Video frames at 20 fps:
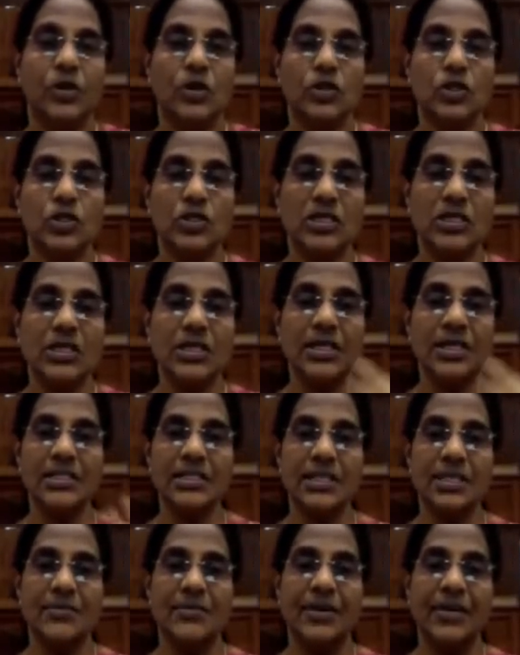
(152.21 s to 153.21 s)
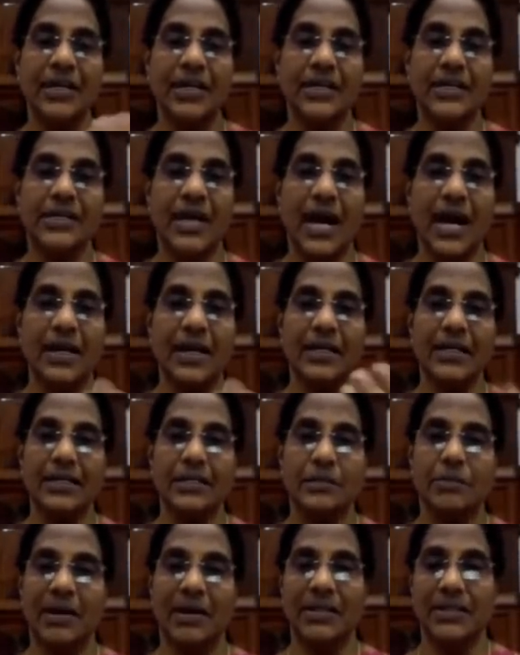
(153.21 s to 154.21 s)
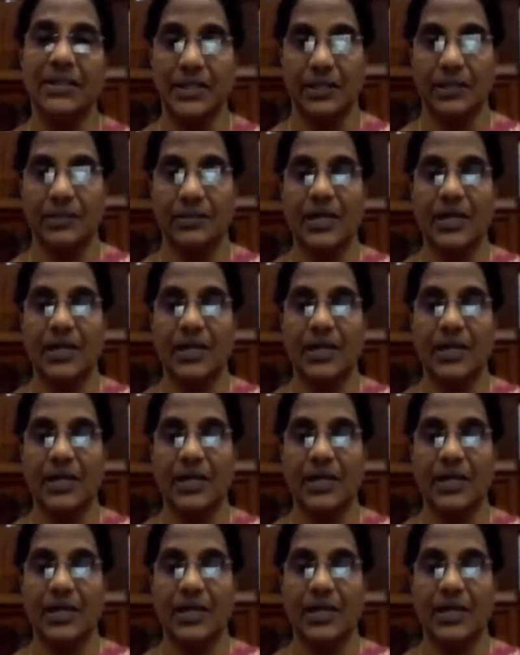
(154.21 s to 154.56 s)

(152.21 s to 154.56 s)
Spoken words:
So this is a very direct method.